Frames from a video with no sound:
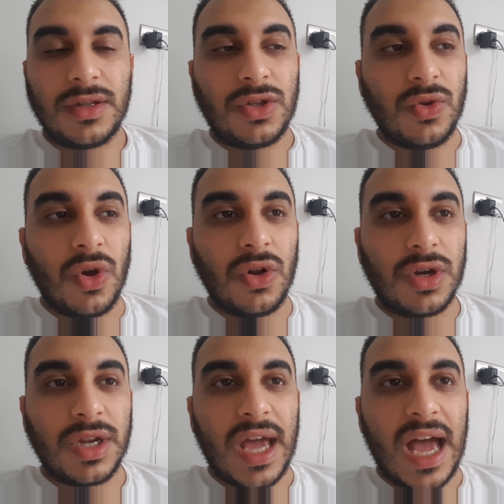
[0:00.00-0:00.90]
Do not
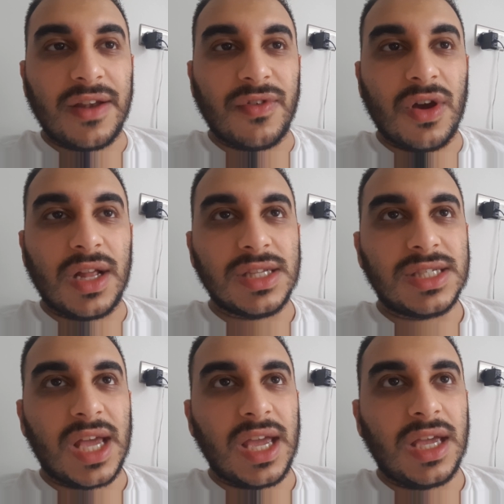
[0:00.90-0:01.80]
look at an advert and
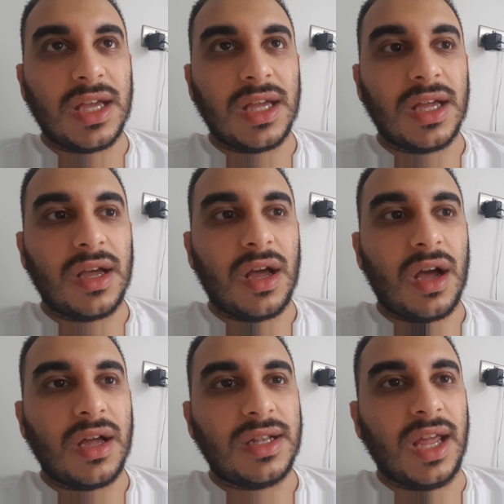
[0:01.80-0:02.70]
say
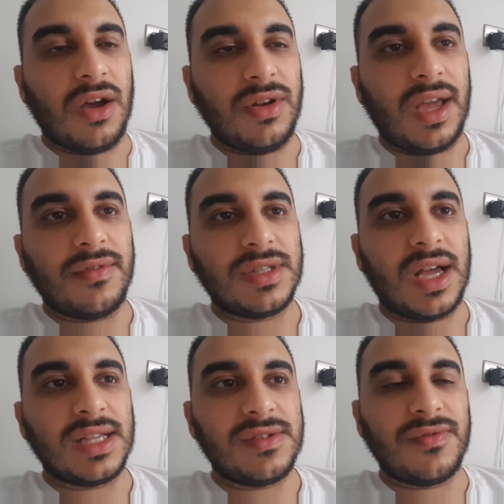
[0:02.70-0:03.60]
they're only
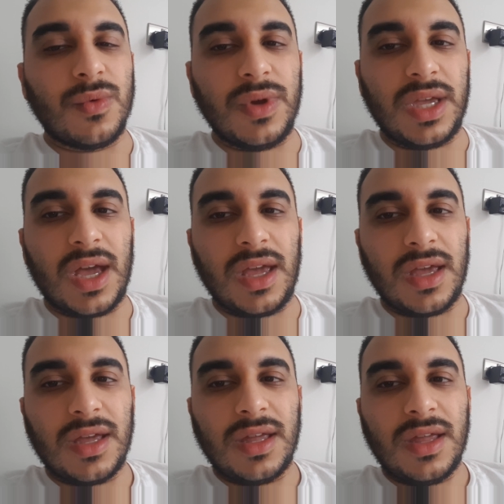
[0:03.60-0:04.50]
advertising 40k,
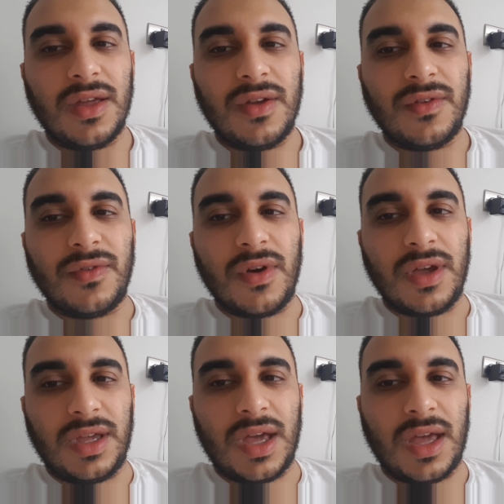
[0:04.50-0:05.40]

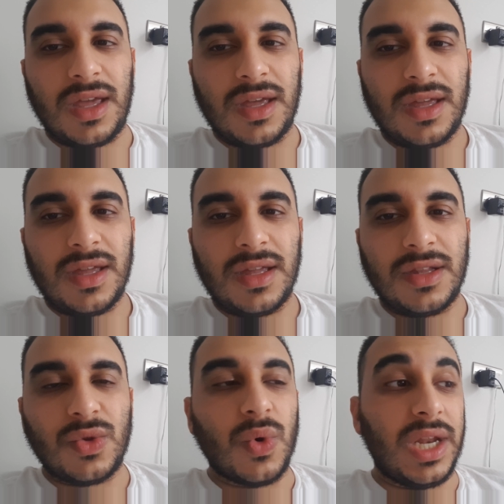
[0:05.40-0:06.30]
30k,
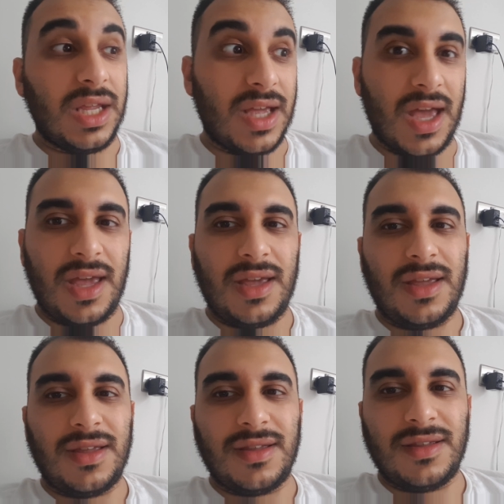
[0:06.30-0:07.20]
20k,
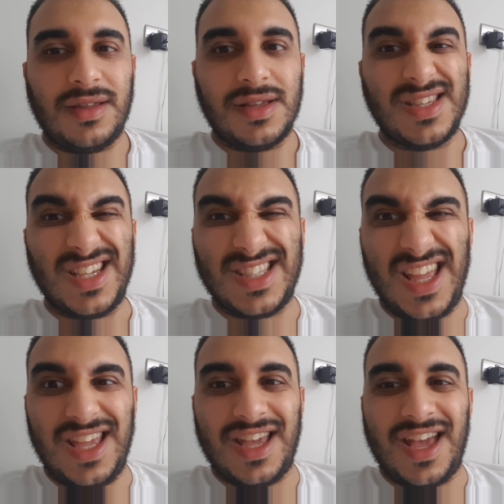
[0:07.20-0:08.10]

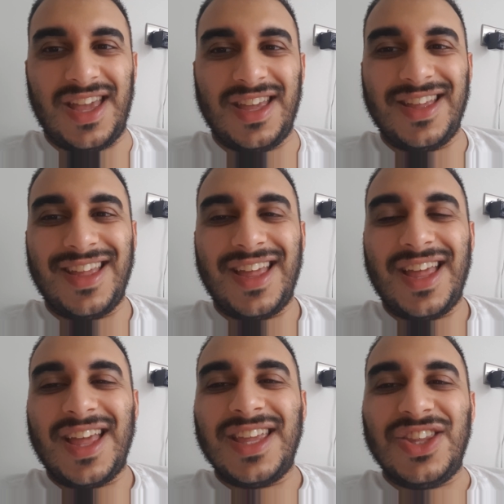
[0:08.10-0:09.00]
16k.
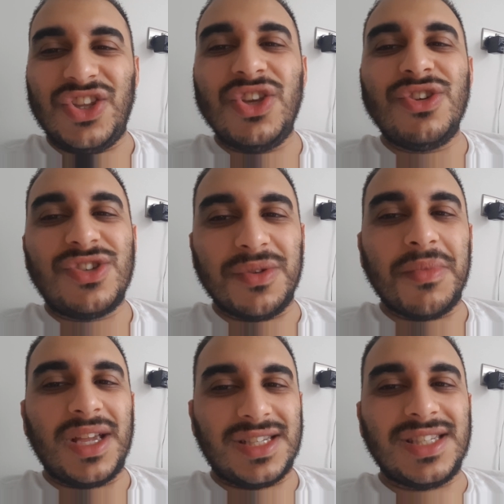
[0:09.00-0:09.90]
You should
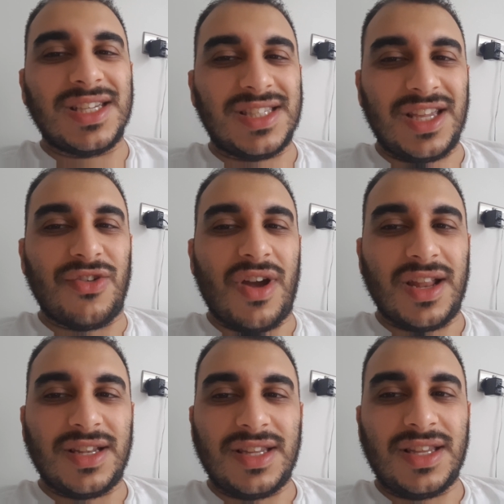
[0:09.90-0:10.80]
make 60
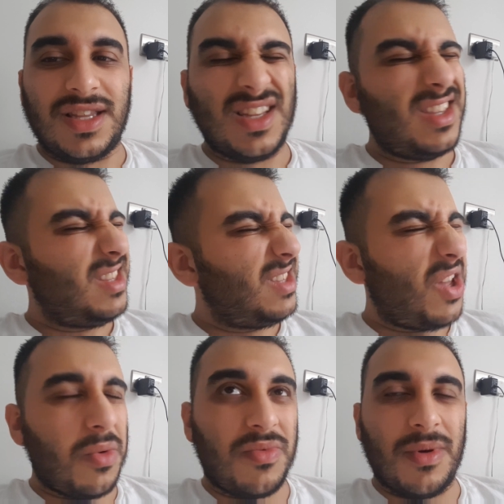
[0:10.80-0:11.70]
grand.
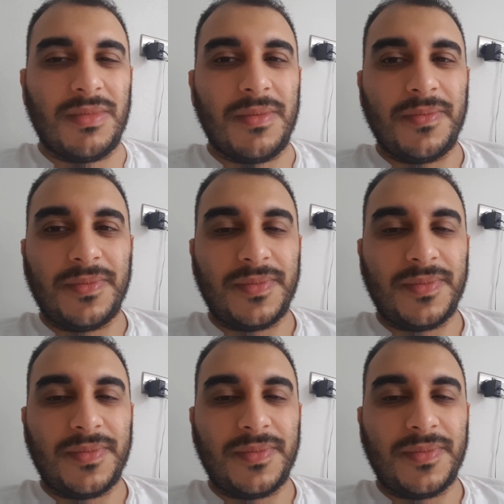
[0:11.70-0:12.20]
No problem.